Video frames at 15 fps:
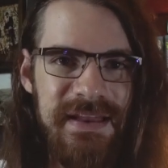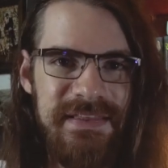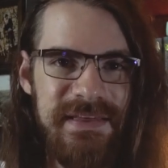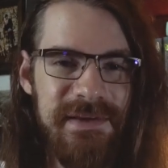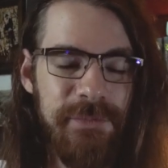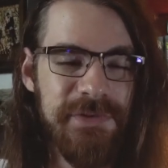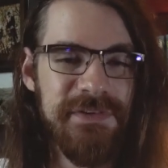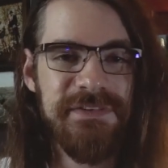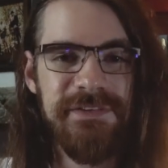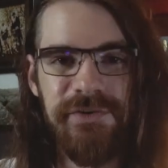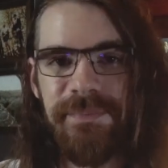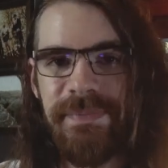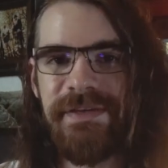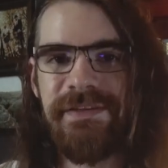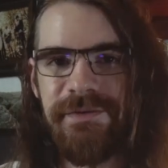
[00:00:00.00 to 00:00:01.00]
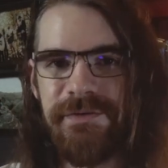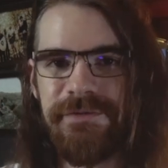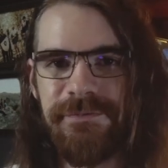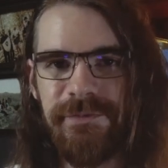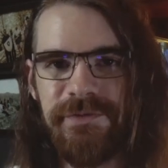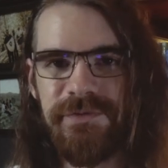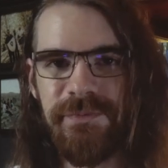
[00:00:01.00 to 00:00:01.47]
that will still be
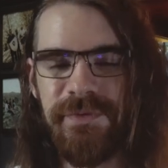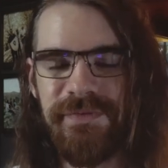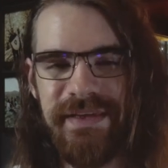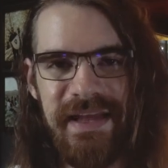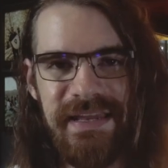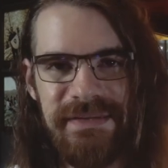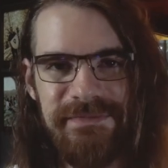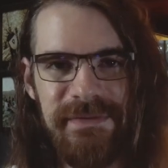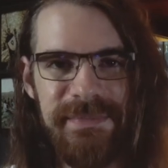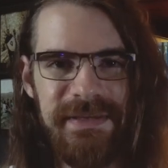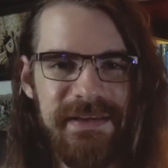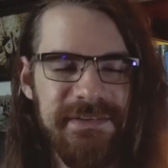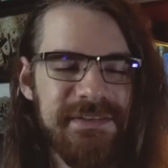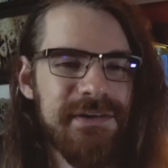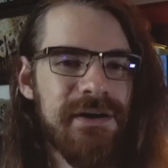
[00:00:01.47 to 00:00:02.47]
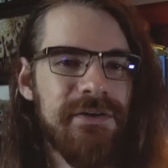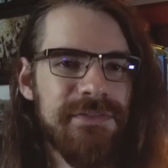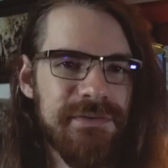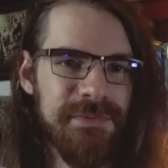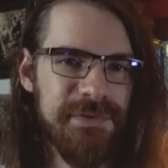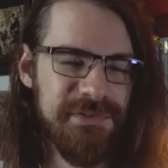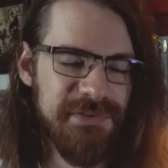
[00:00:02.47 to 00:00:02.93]
useful toward the end of it because the
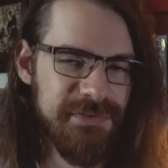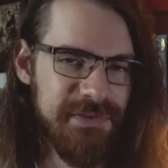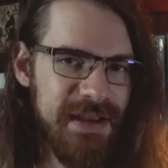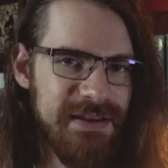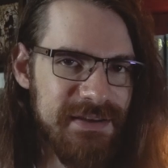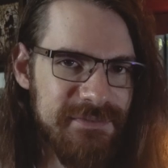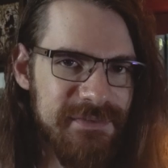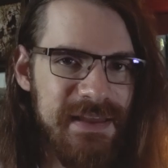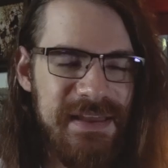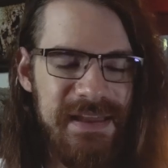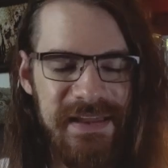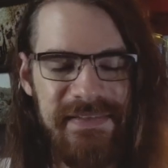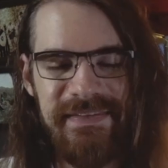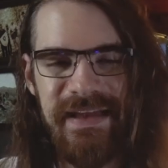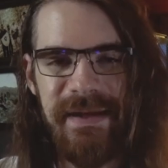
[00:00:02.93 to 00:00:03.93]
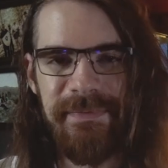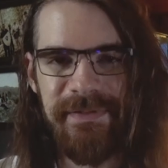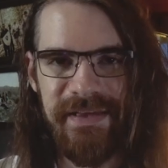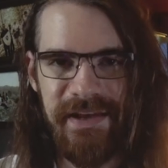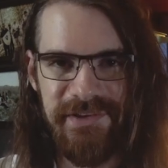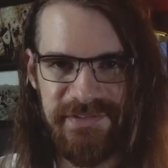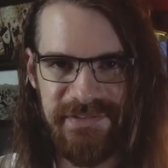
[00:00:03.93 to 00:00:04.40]
author was creative in the
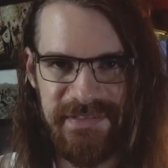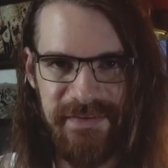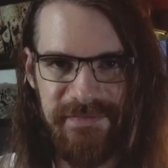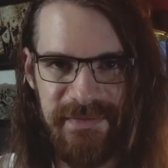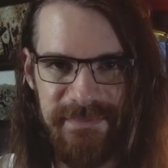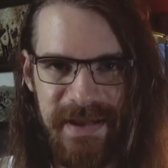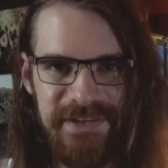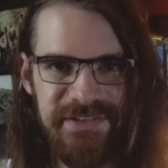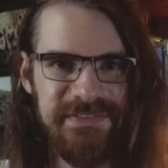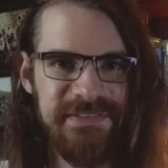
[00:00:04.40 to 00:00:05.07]
applications of the magic